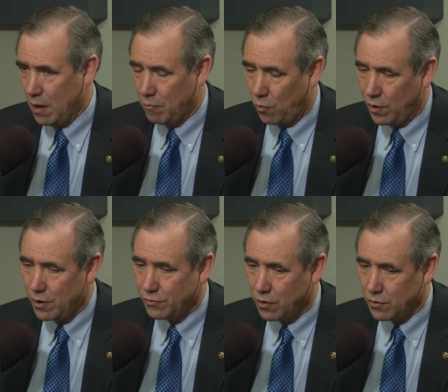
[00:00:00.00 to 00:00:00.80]
But when I
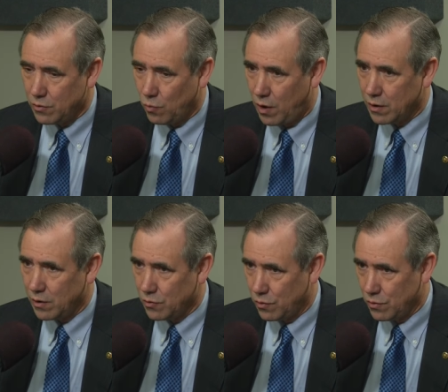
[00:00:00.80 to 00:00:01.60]
started
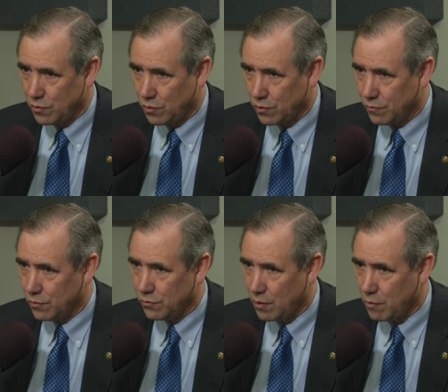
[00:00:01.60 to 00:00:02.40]
walking door-to-door the
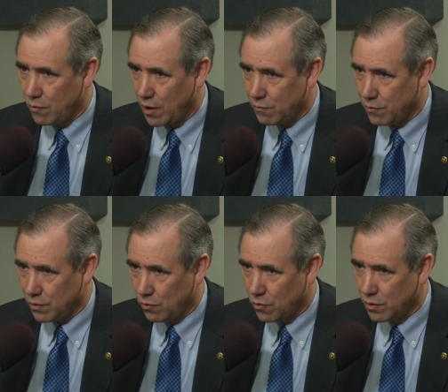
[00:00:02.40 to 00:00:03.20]
first time I ran for
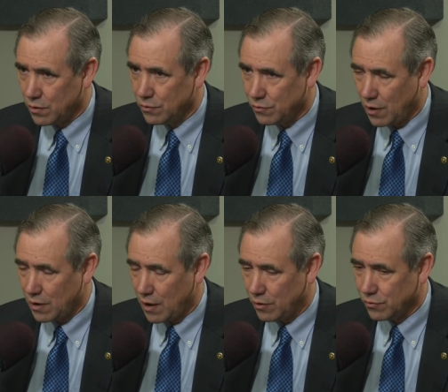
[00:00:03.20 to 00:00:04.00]
the Oregon State
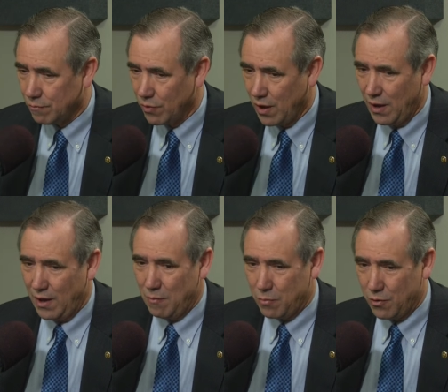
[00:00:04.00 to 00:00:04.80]
House,
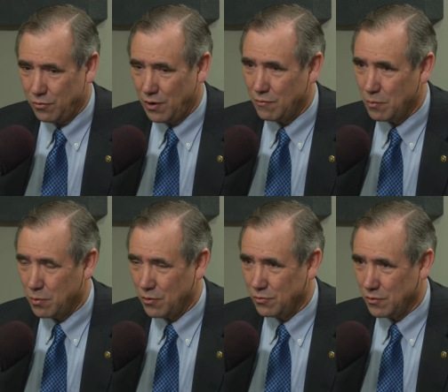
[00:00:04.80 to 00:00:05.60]
person after
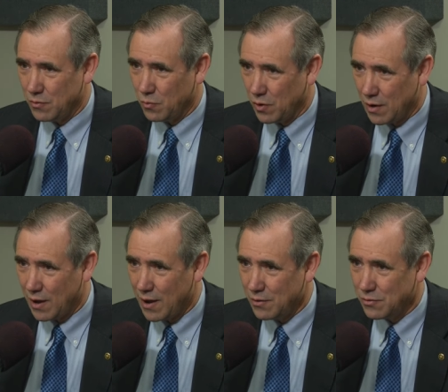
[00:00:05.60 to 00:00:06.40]
person, when
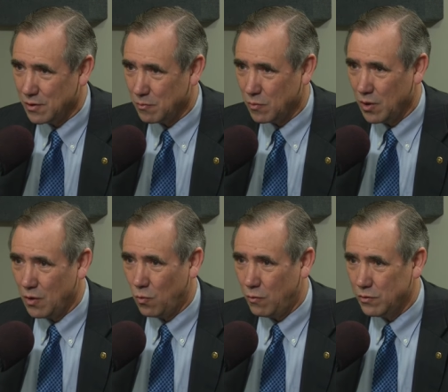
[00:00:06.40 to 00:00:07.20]
I asked them
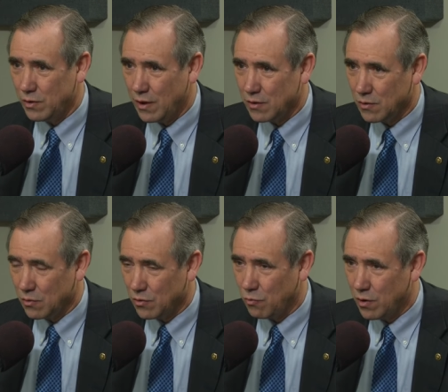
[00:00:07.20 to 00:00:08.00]
what would they like
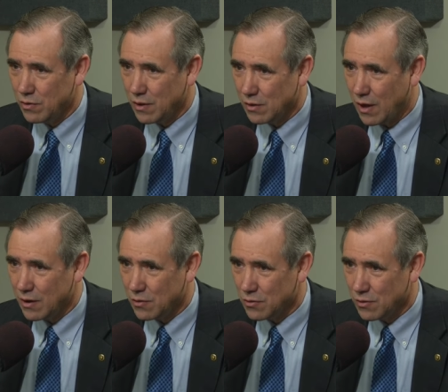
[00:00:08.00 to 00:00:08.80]
to, what did they like or